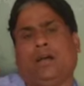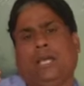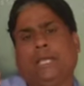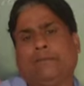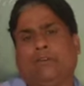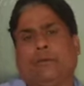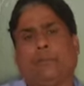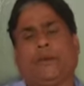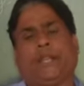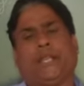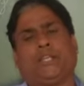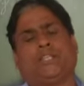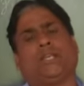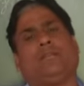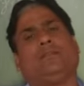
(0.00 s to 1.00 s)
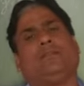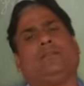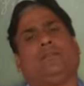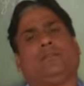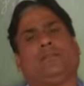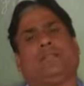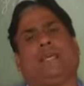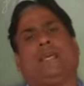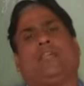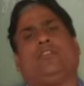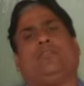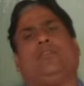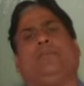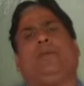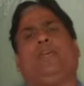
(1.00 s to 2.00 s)
evaporation, there
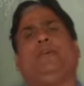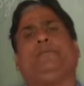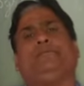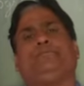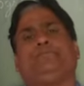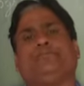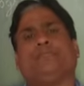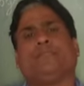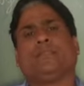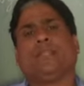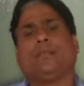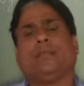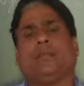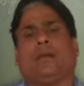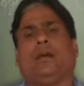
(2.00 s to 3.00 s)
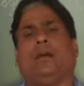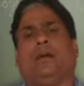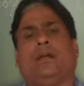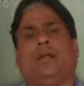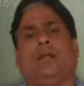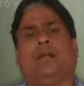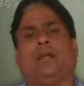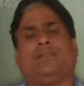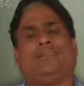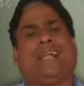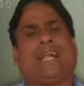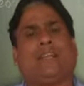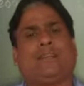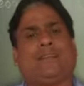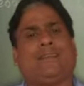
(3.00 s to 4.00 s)
will be
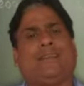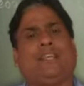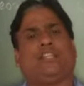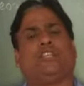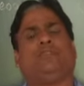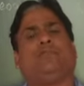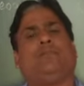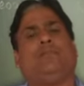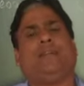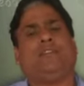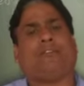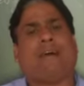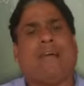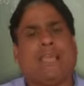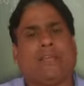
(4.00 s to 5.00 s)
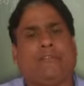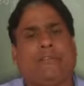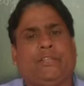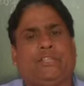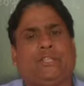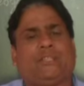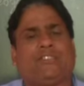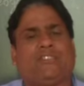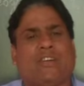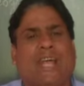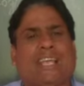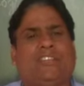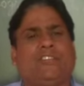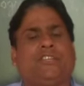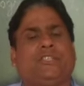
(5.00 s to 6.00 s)
that region will be dry
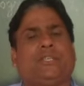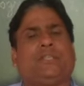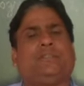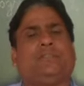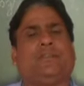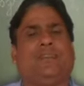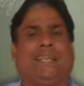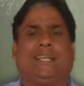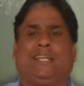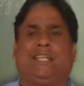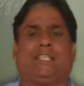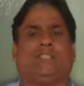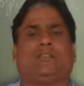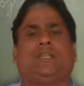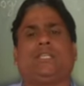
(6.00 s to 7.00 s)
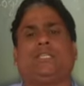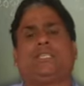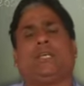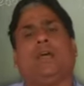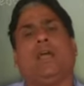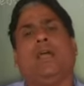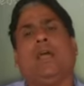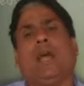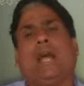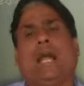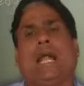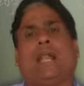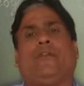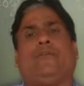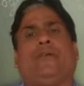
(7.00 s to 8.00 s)
region like deserts,
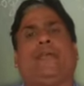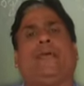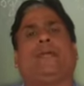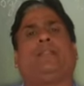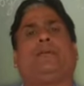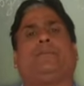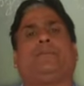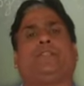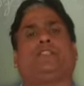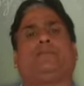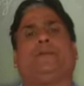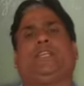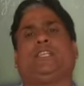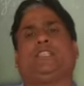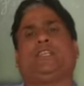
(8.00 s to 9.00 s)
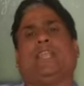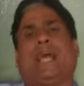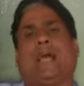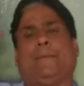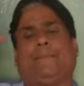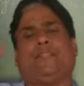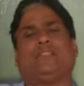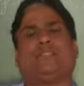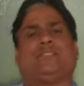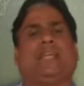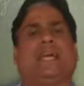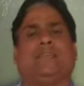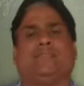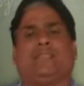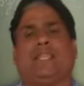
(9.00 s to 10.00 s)
and where the precipitation happens
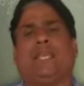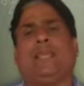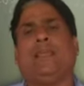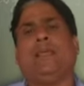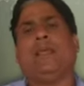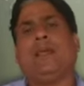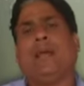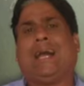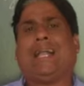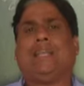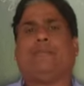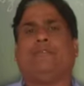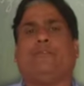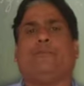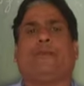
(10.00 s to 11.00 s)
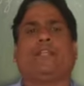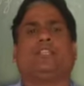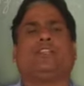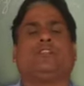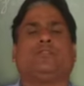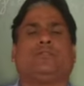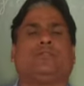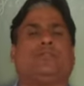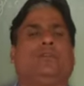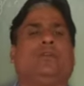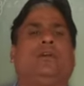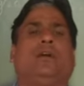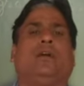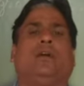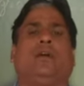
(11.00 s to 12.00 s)
nicely and evaporation
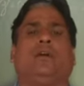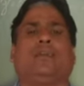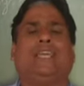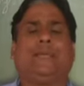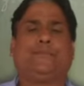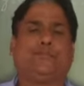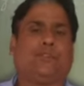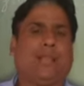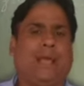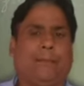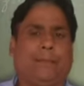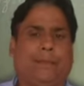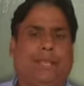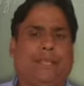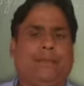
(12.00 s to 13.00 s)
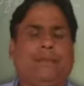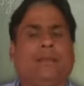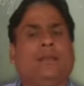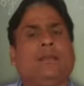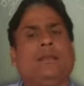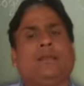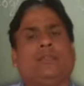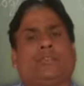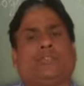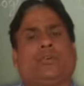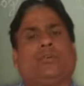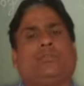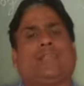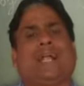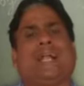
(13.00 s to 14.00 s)
keeps on happening,
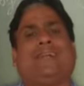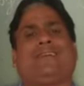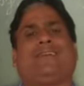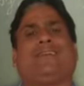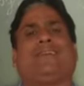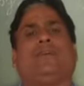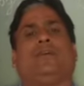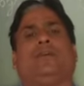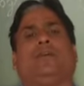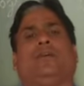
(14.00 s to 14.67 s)
so that